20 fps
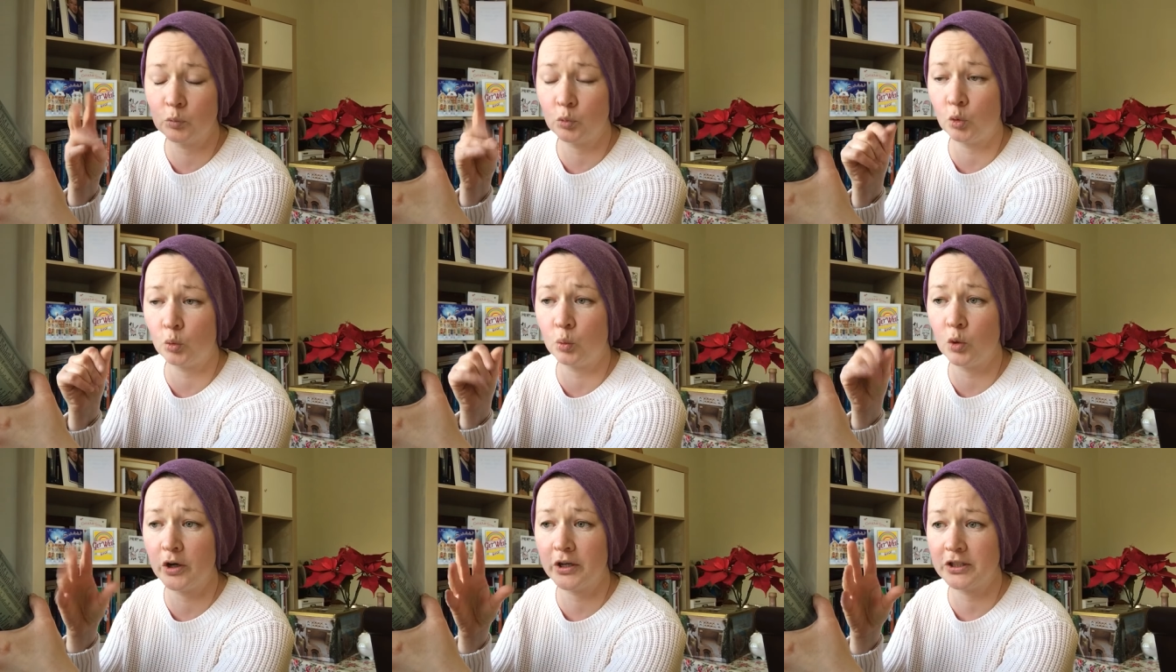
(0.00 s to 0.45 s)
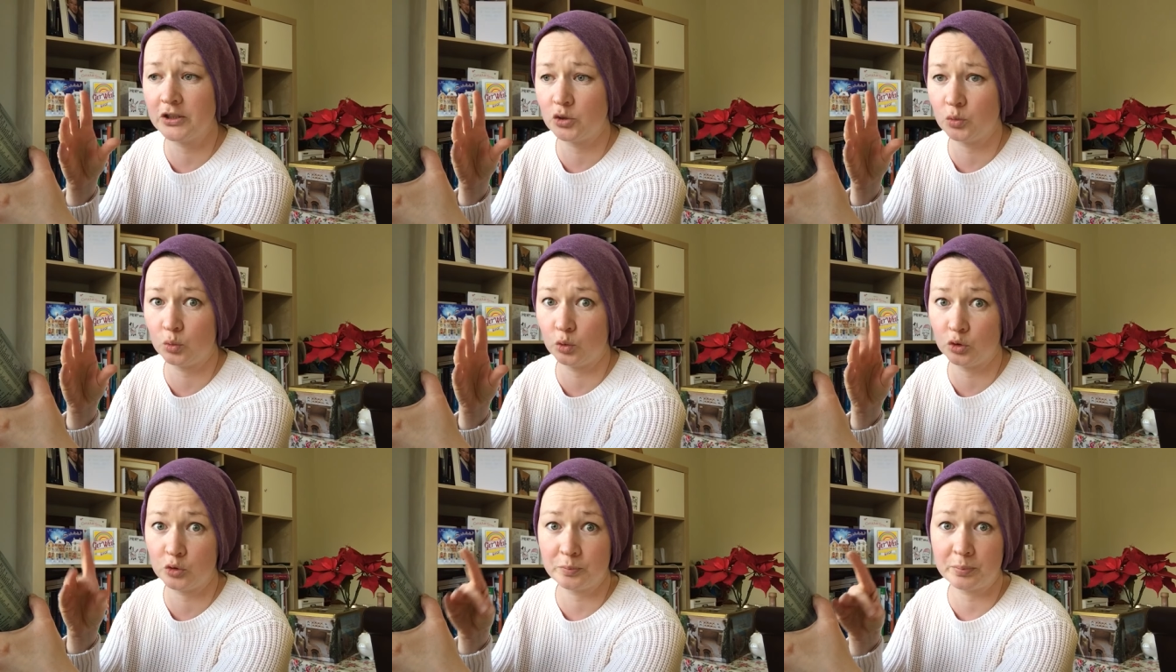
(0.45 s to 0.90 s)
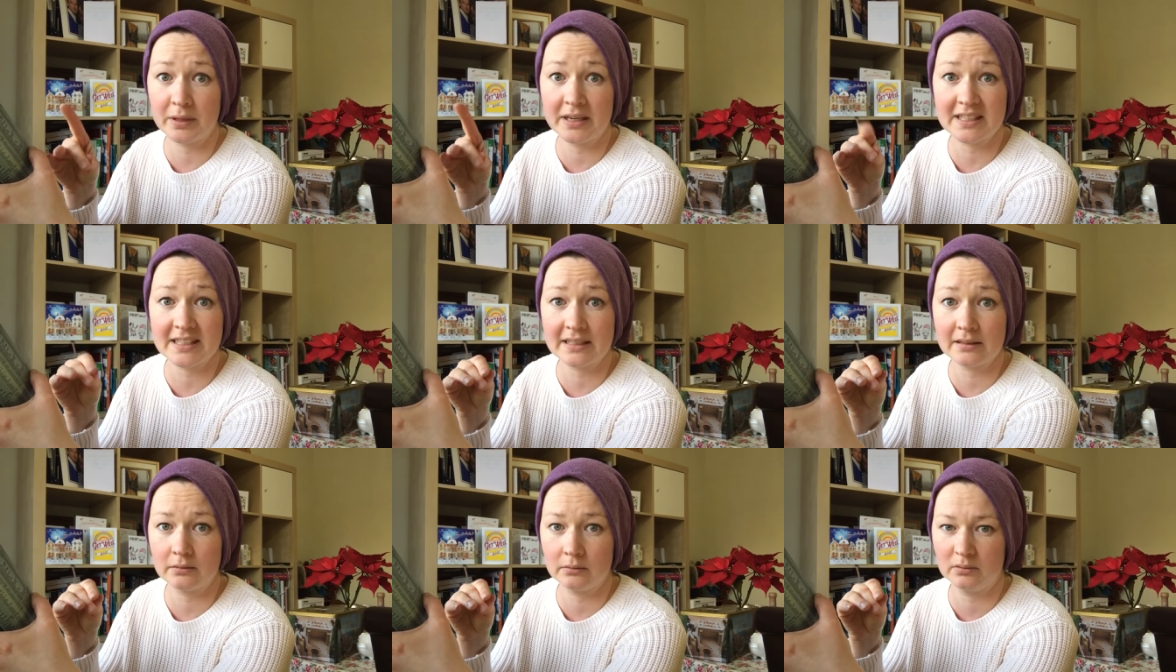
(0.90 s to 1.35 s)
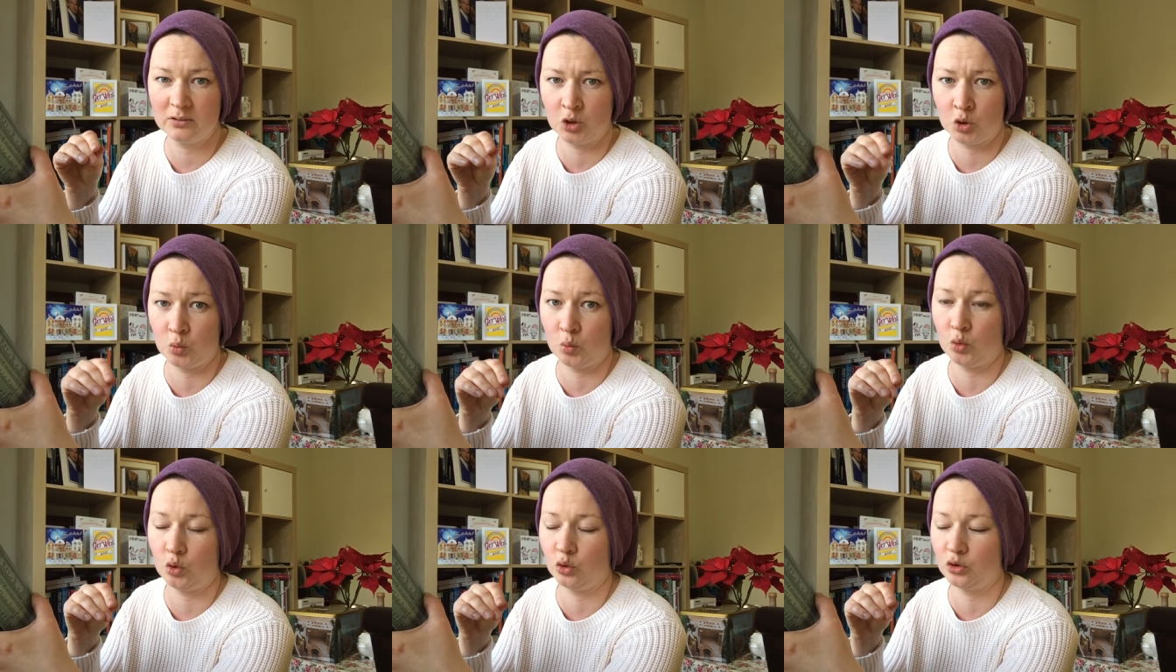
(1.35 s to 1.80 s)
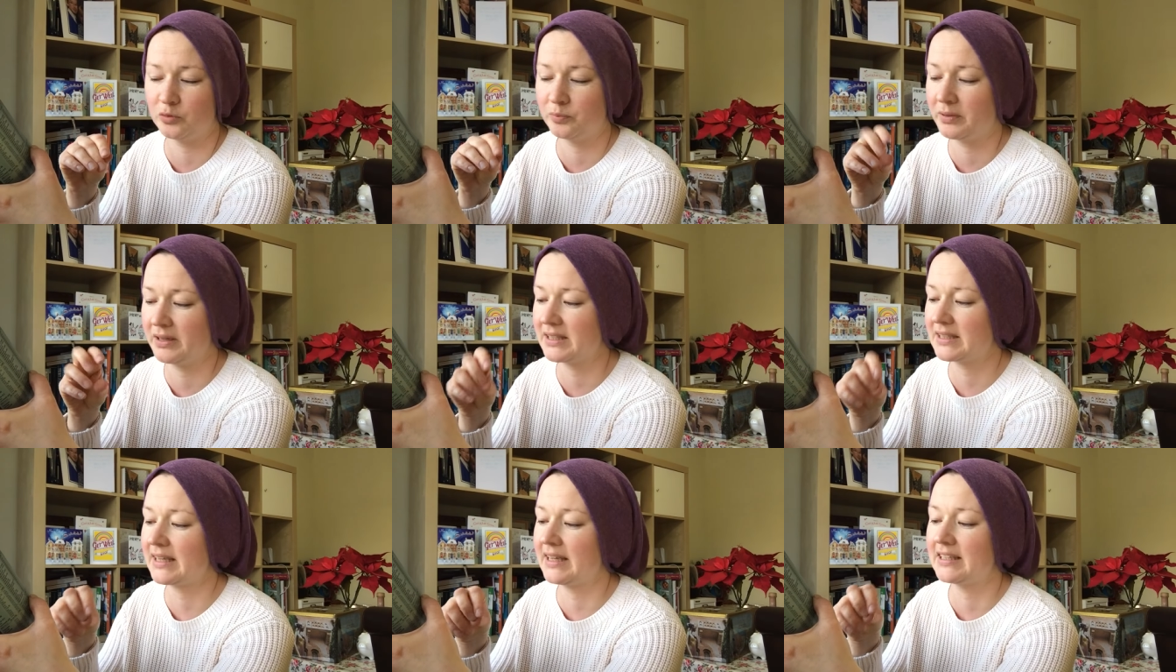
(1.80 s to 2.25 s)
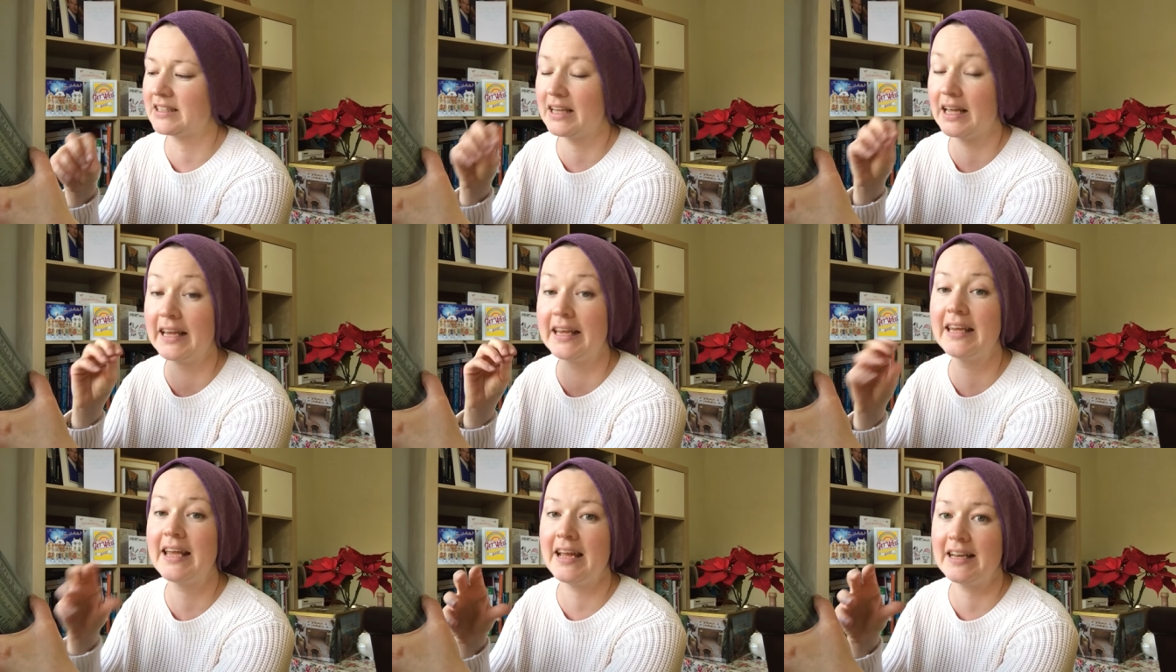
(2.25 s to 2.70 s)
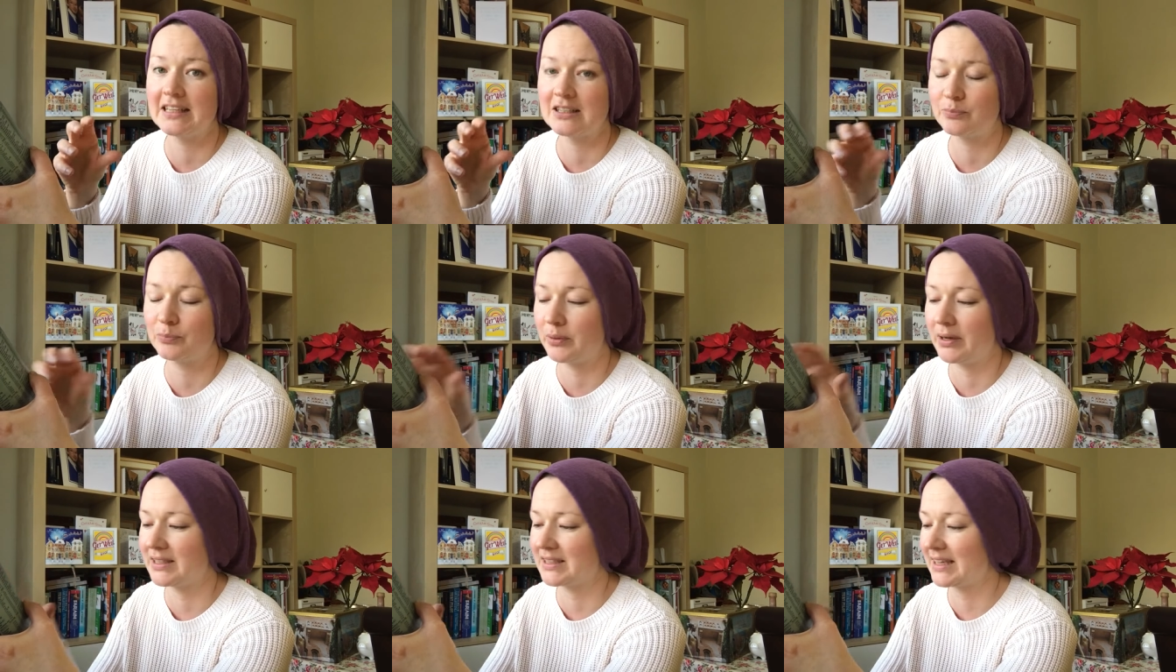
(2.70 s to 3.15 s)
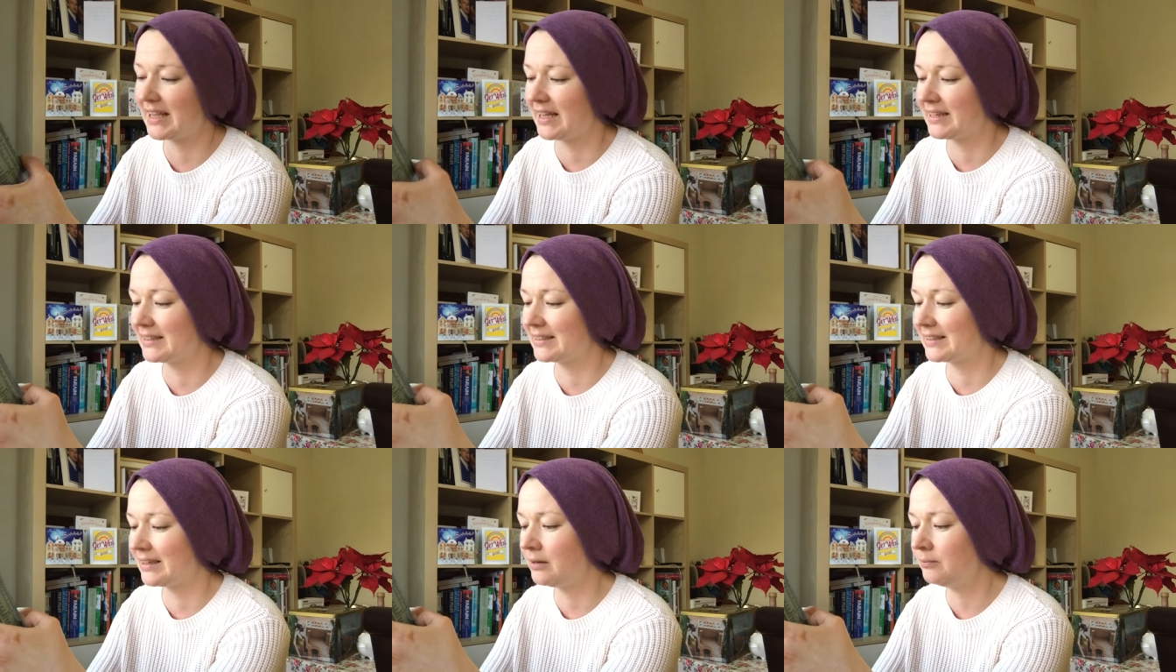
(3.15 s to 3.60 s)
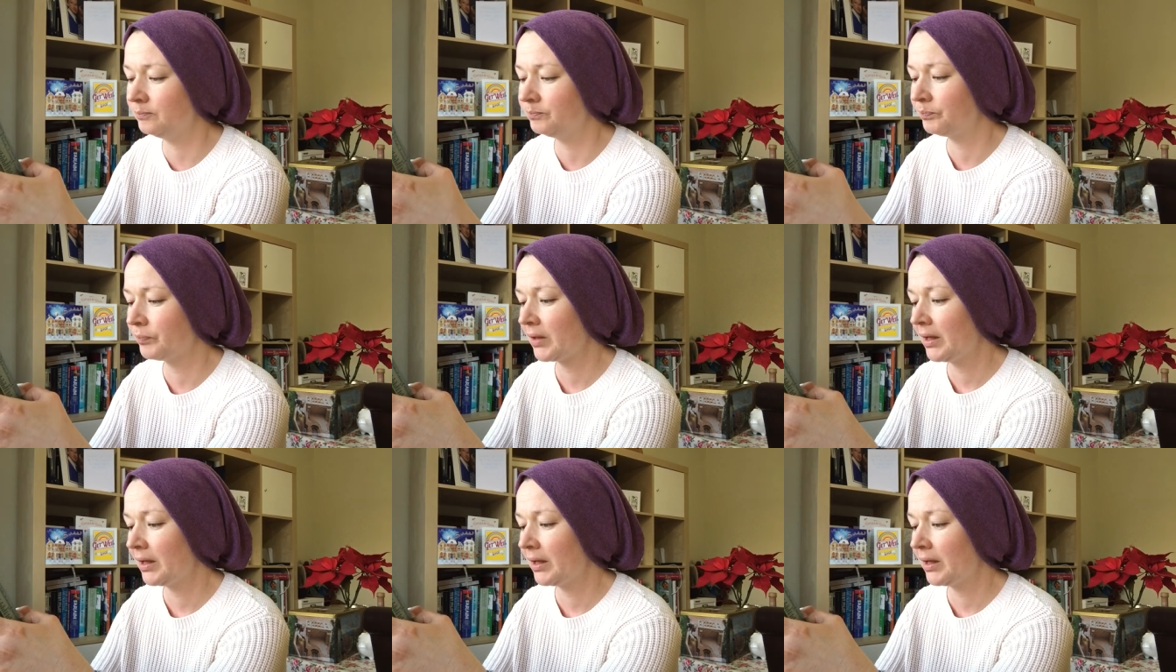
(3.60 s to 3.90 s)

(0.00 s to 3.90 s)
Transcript: or working towards breast, towards breast cancer, against breast cancer.